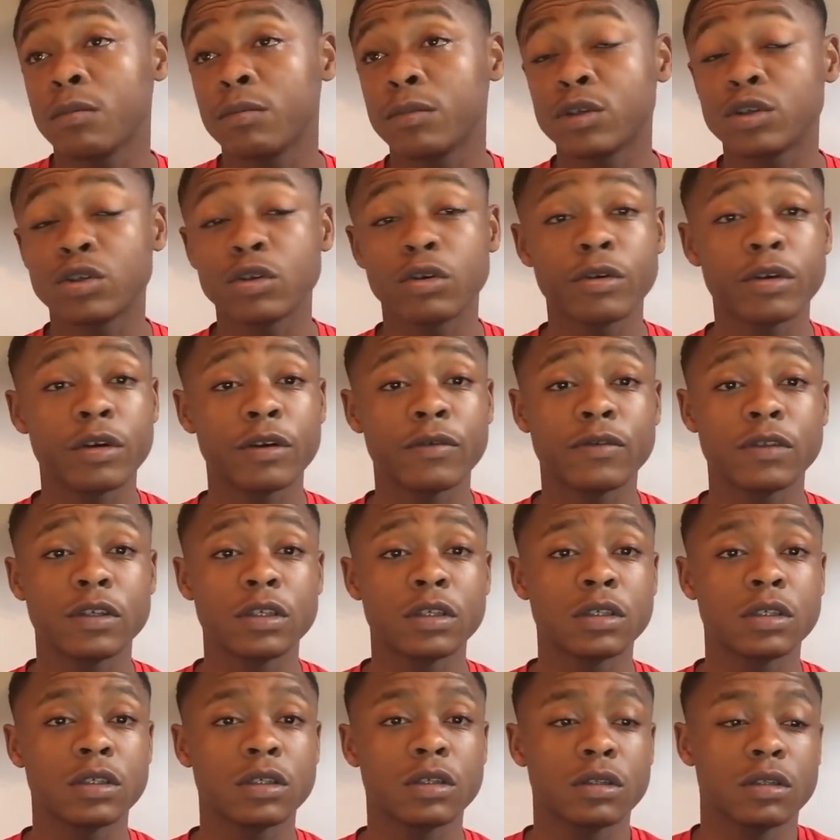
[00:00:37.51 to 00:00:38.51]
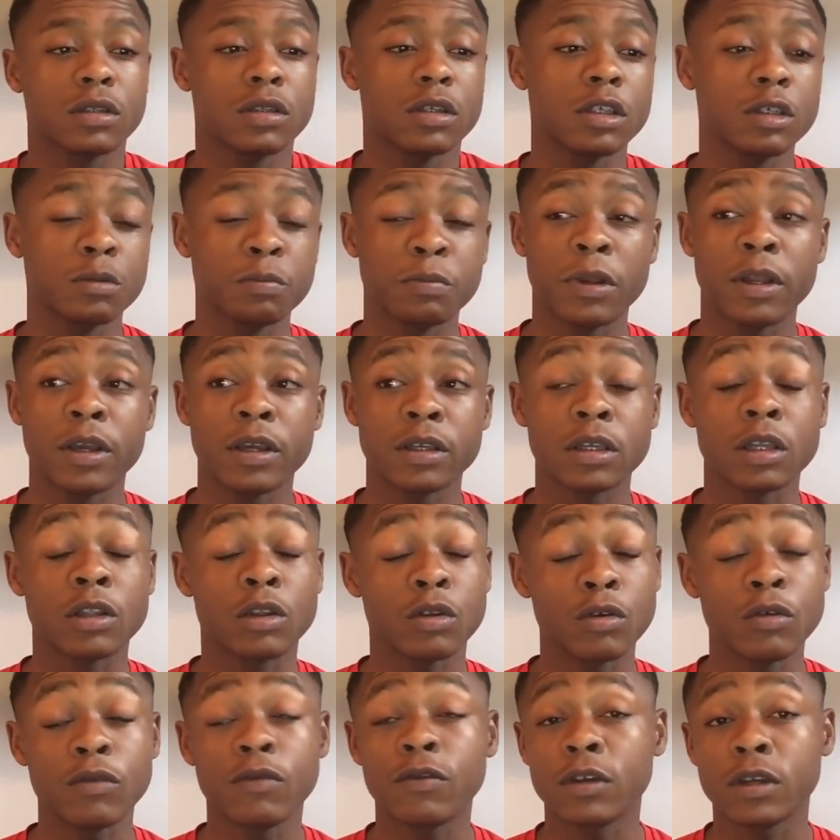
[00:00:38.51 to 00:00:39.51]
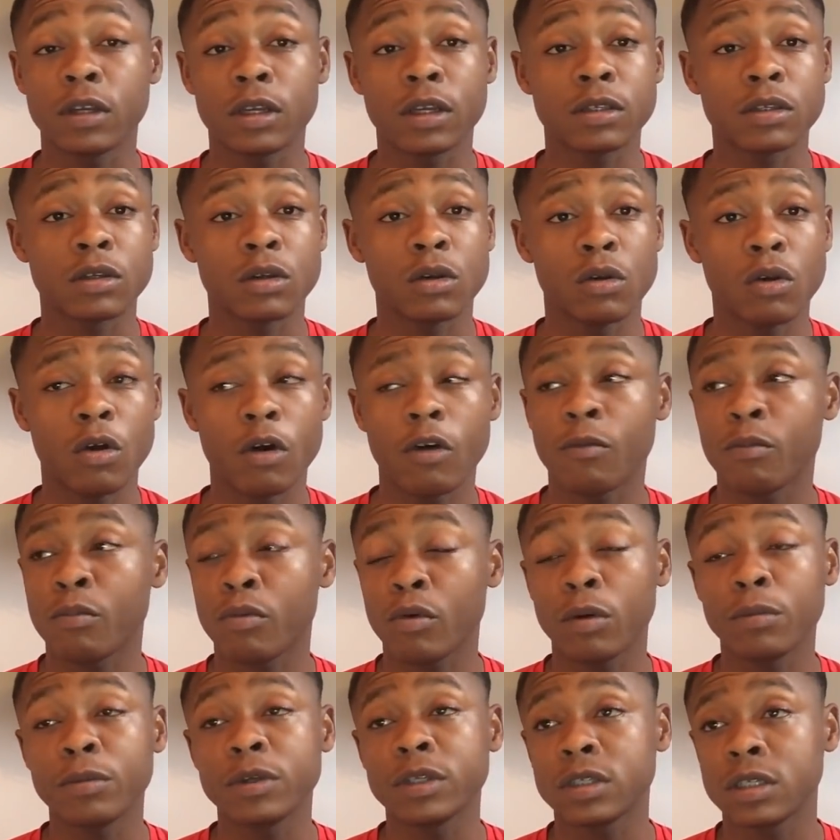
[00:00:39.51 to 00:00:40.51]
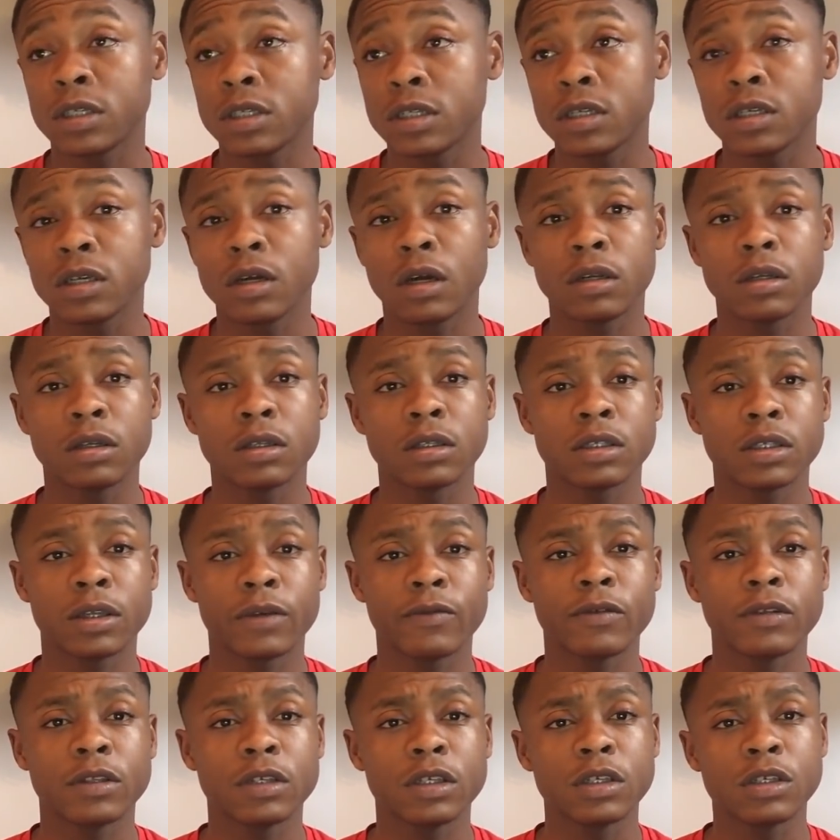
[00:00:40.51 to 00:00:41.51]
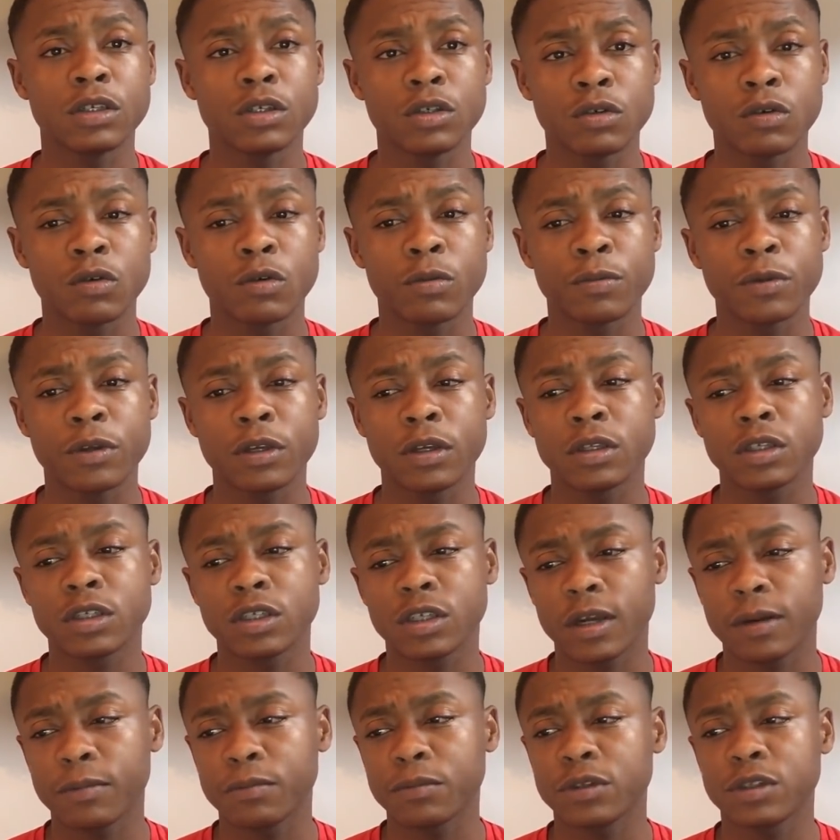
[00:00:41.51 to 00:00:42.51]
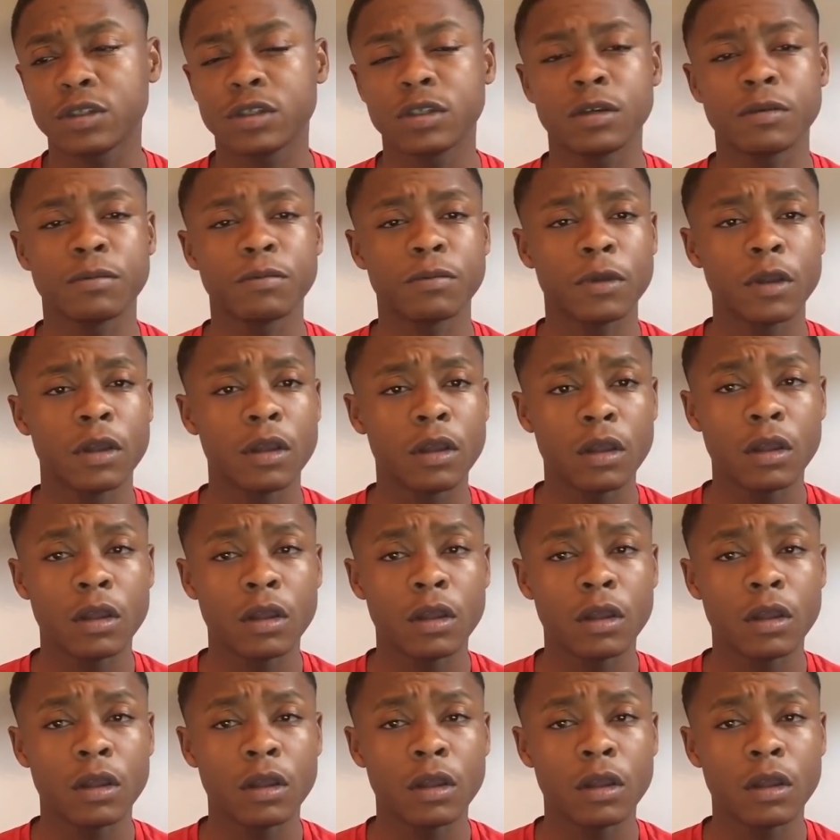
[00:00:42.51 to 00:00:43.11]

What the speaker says: Majority of these players, I do think there's a lot of promise in the under-17s European Championship.